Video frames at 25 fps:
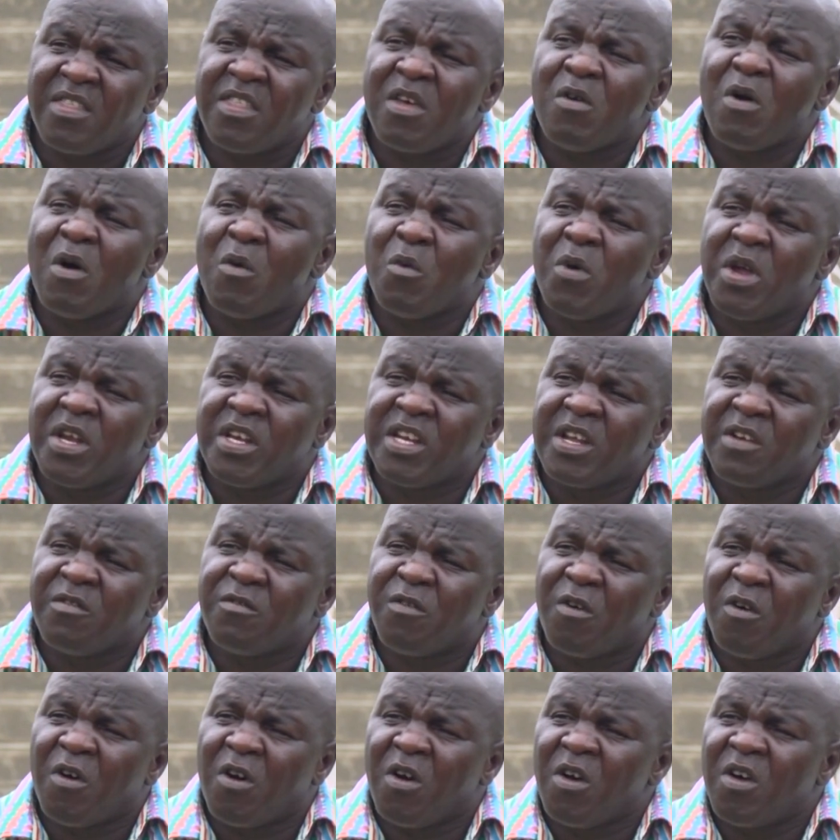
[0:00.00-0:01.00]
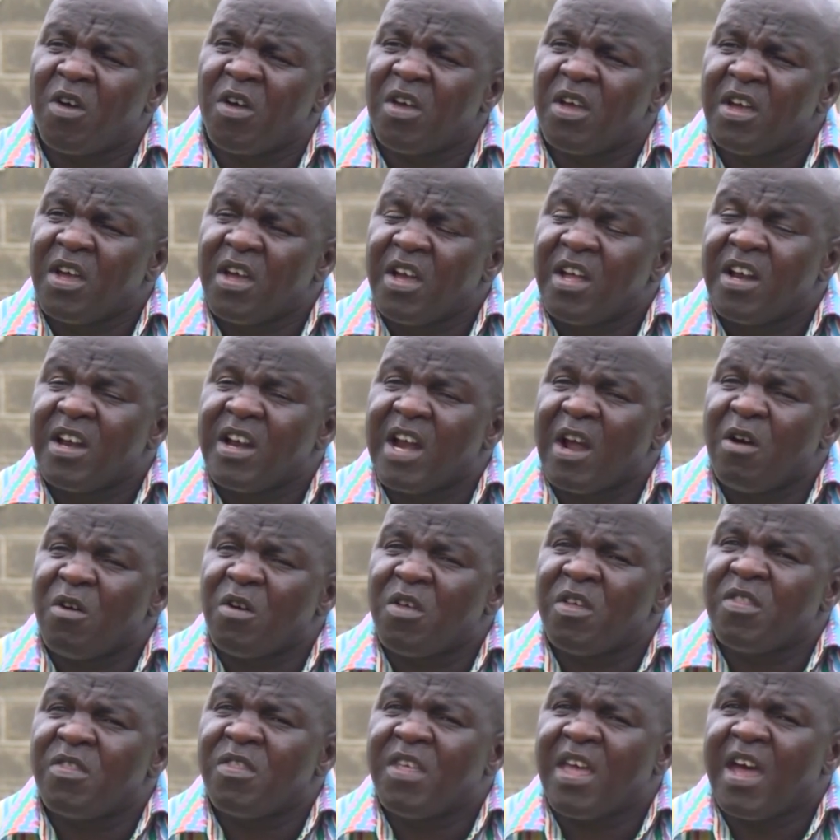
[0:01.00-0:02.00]
They were waiting for
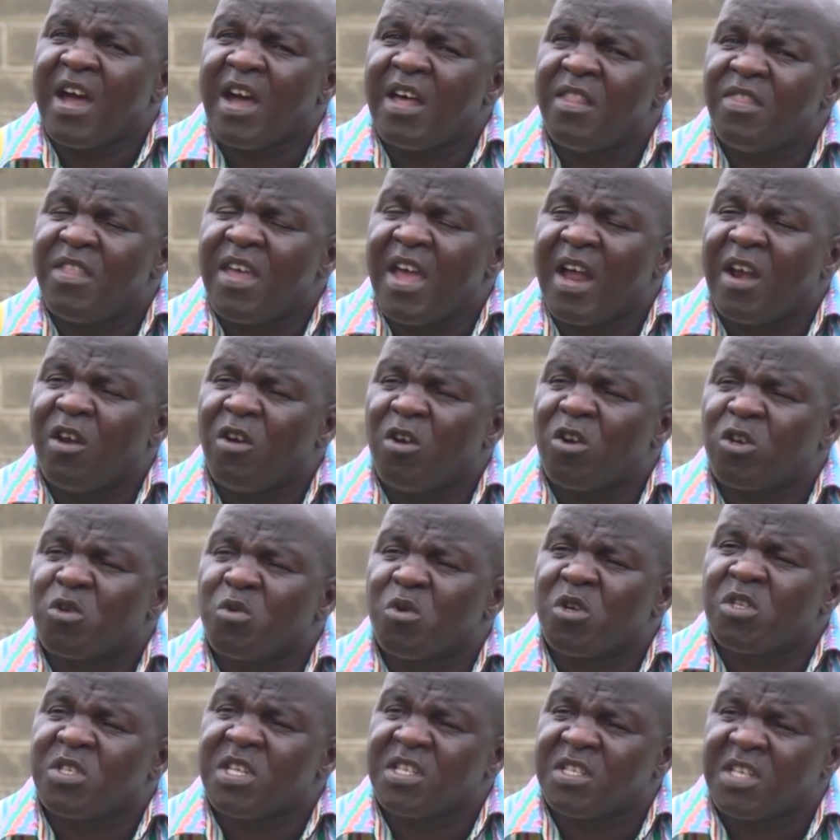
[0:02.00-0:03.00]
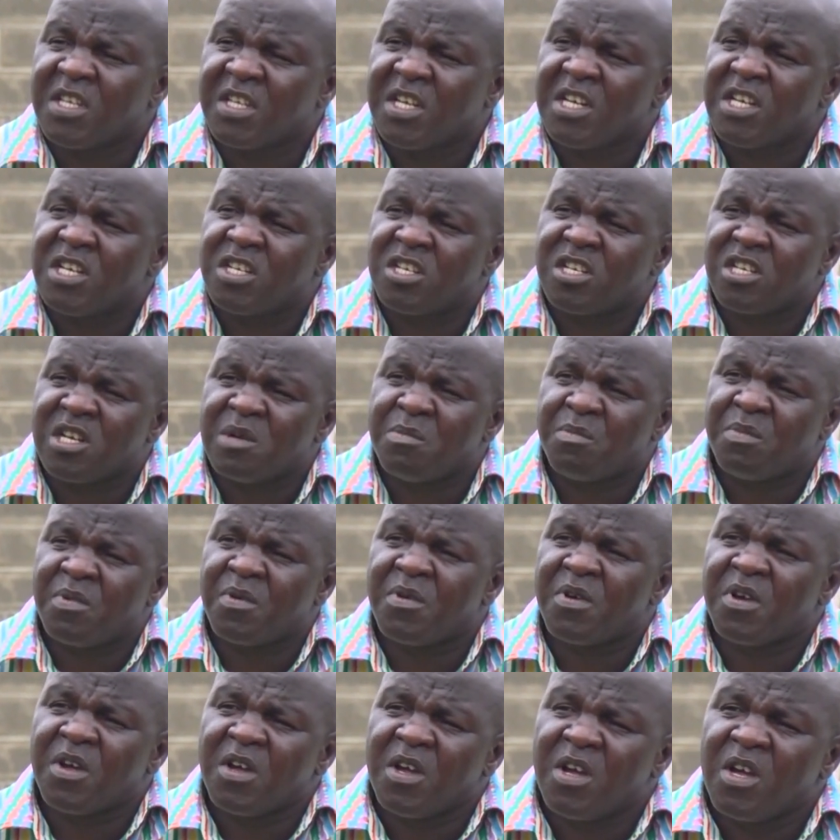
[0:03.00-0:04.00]
now their lot was the second trip
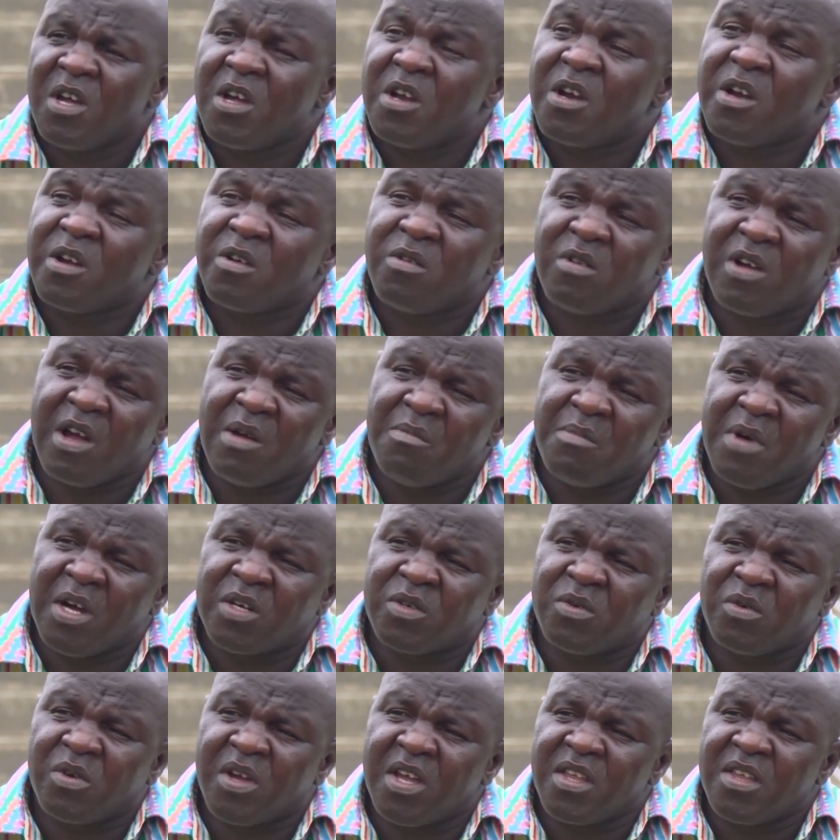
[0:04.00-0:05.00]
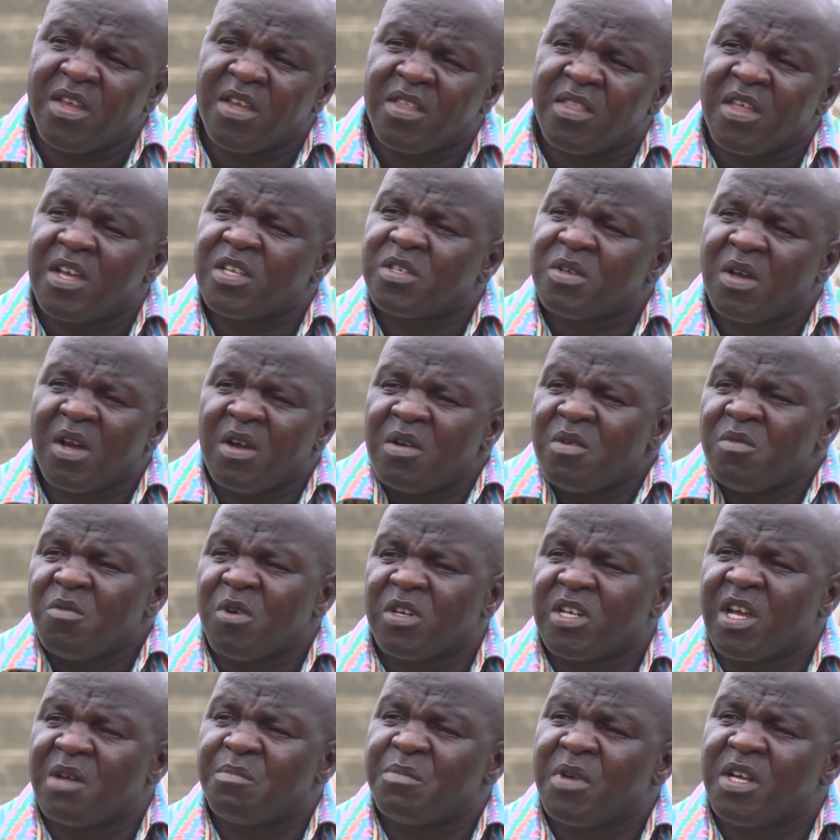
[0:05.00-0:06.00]
to come back to Kenya. That's
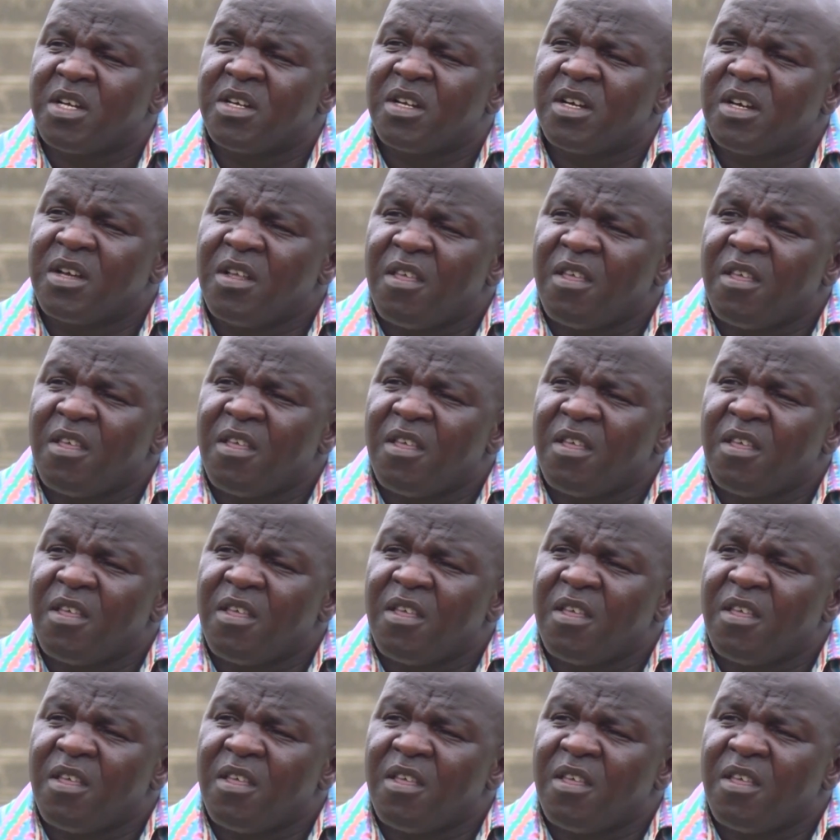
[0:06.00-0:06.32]
what happened.